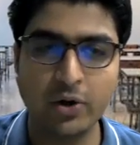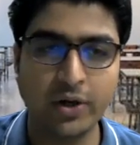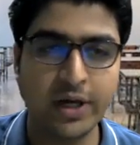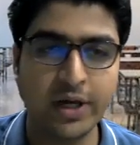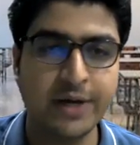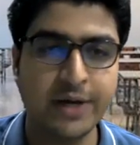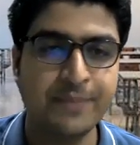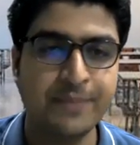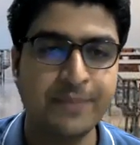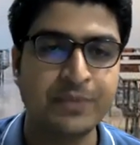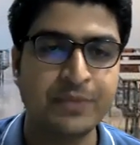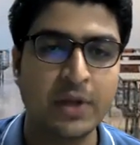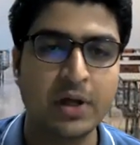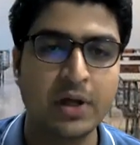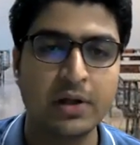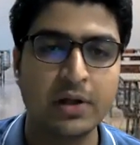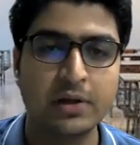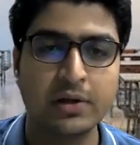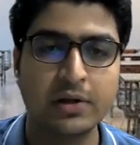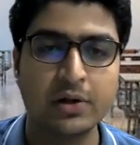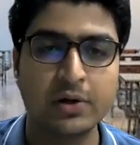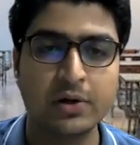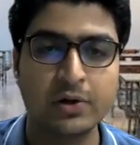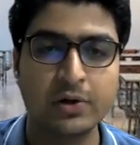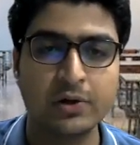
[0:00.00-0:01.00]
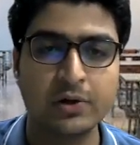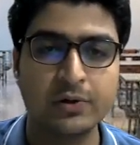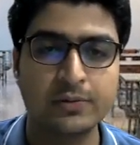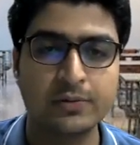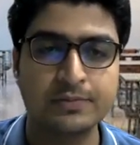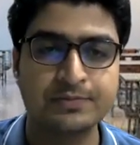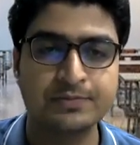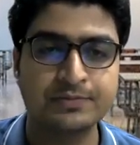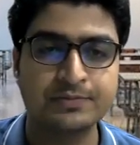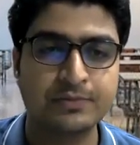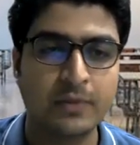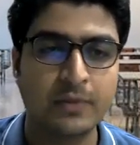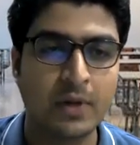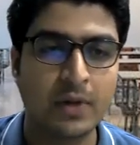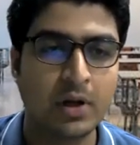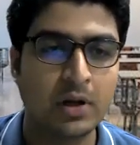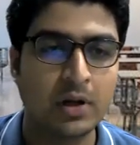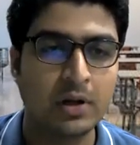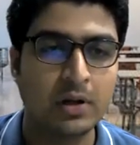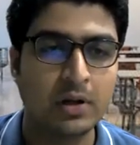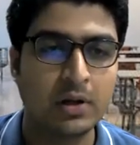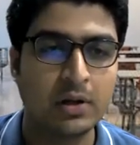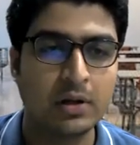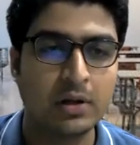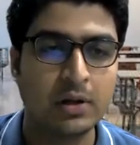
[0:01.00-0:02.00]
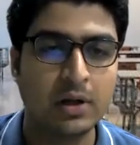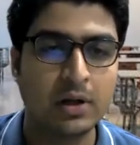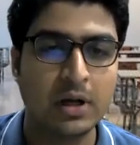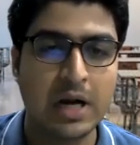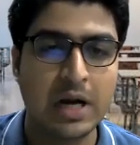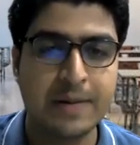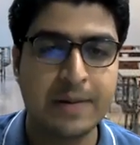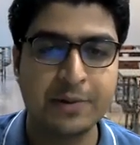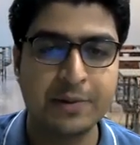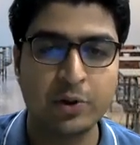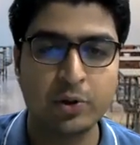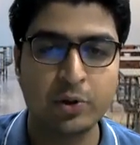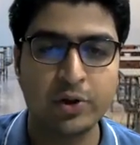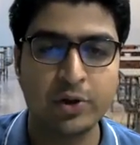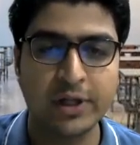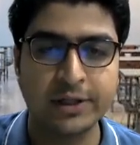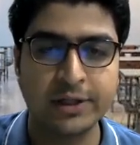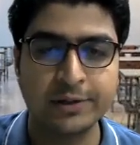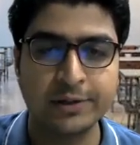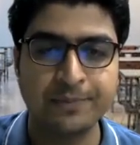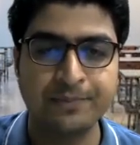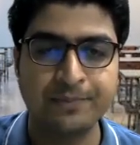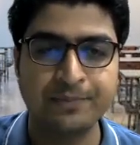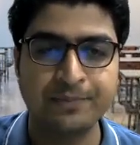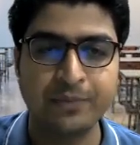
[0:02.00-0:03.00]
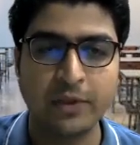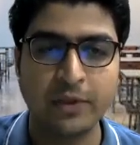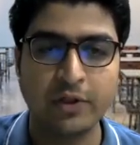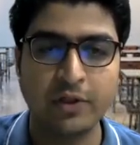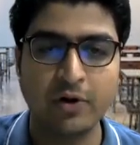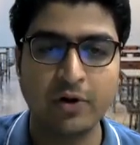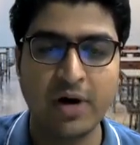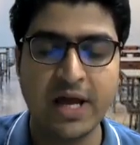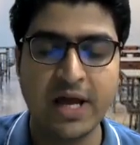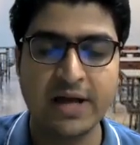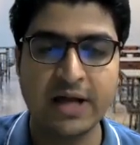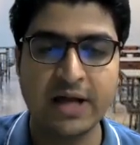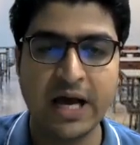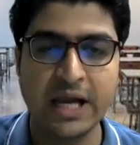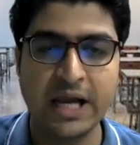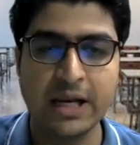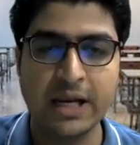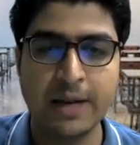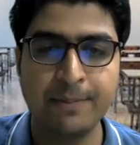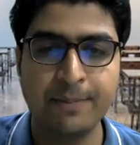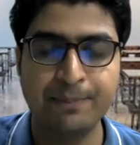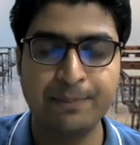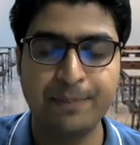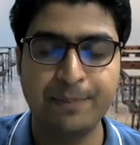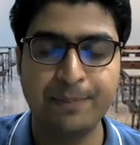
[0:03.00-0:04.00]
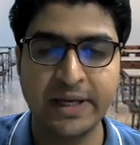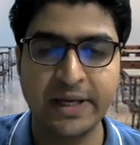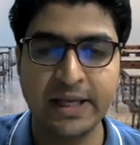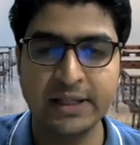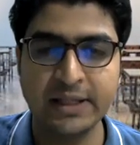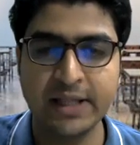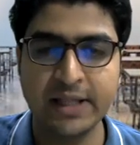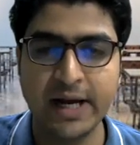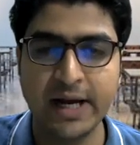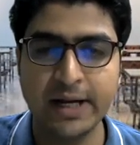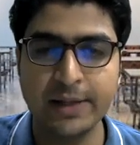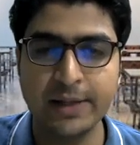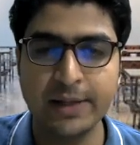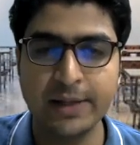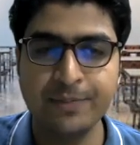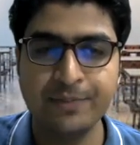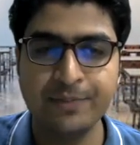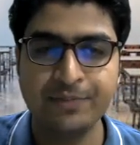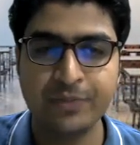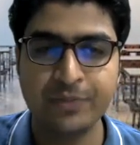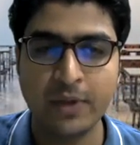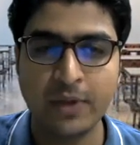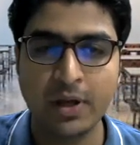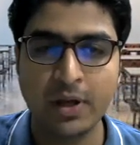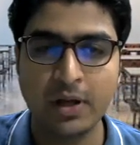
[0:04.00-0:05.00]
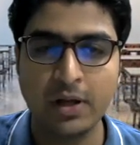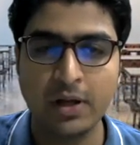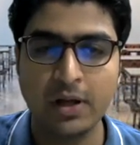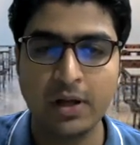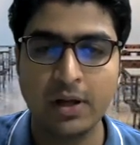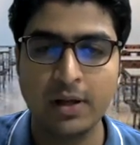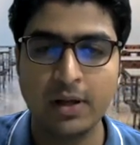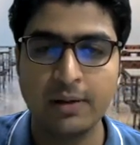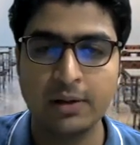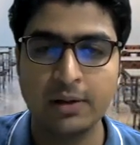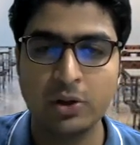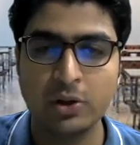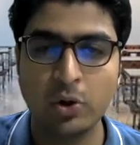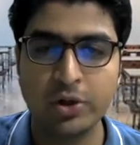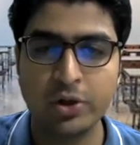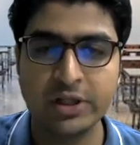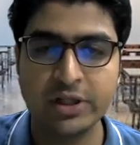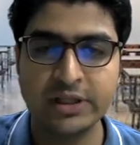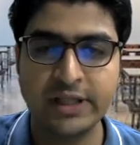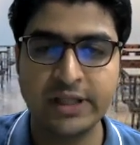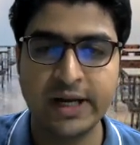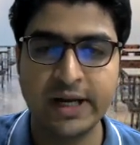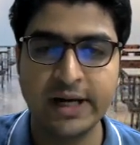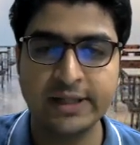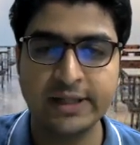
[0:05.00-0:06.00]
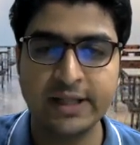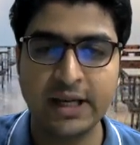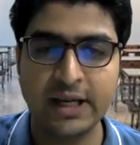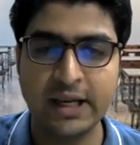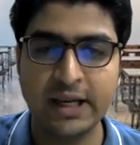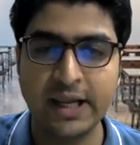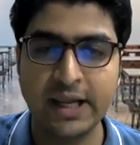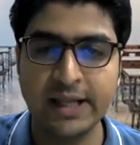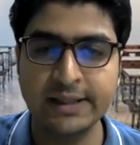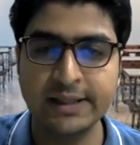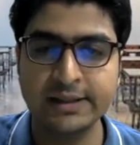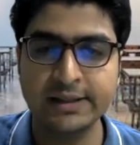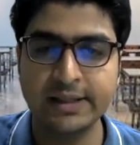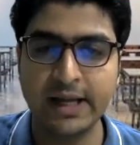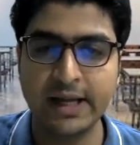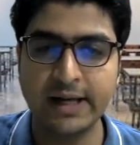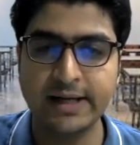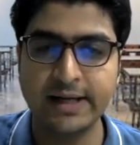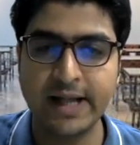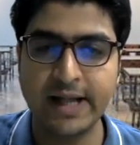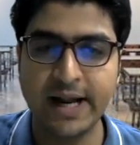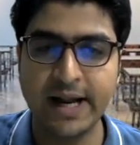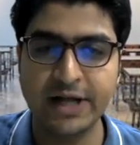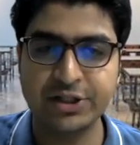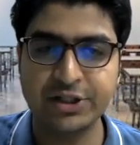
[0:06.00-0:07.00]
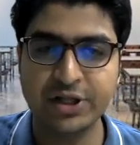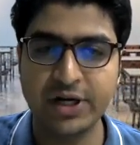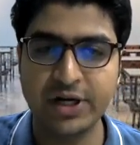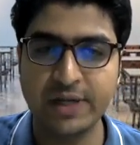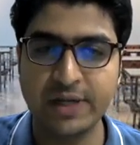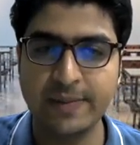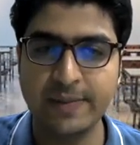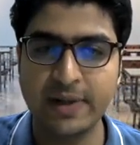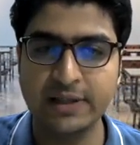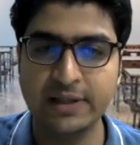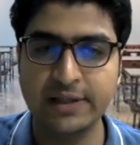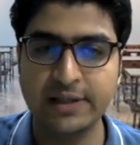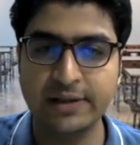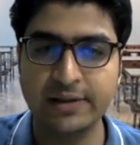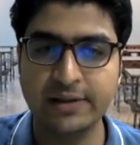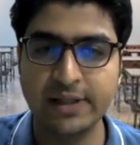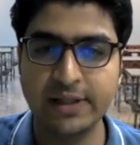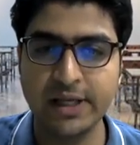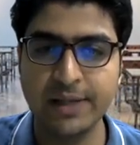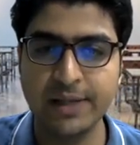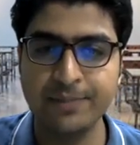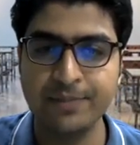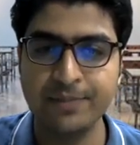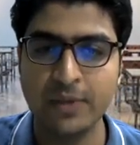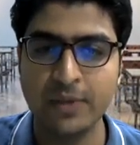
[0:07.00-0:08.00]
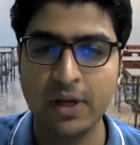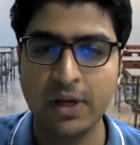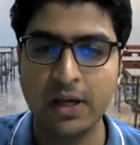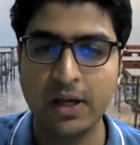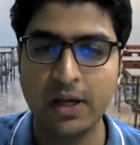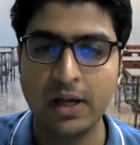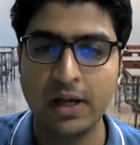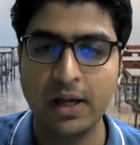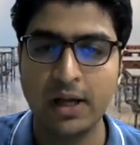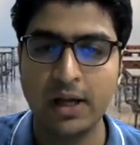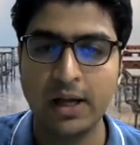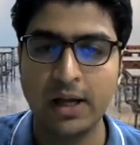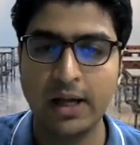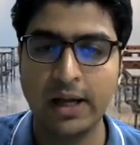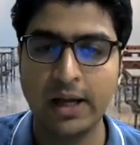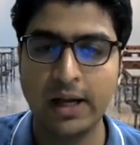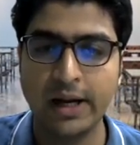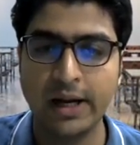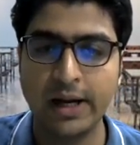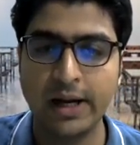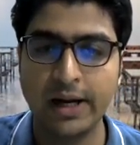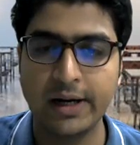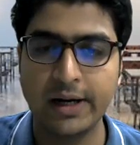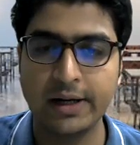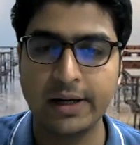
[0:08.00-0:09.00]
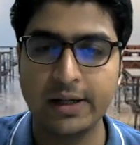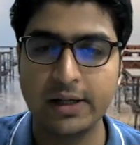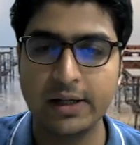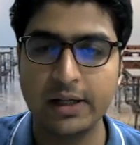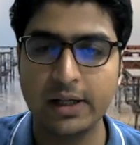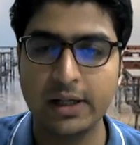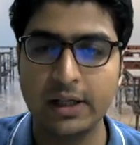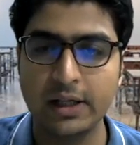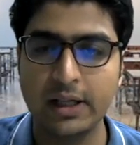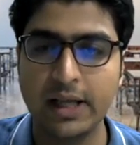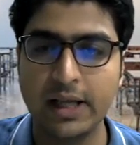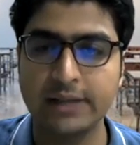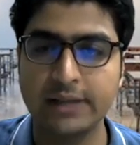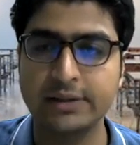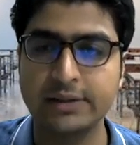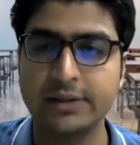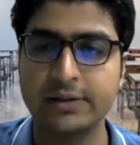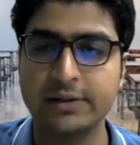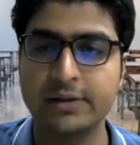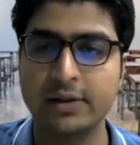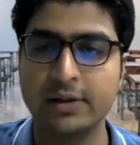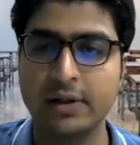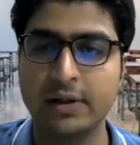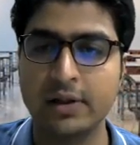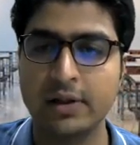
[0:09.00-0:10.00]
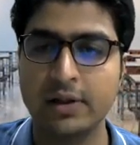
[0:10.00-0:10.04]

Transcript: Okay, so let me do that. So I am picking that up. Notice that the length and direction remains the same, and like this.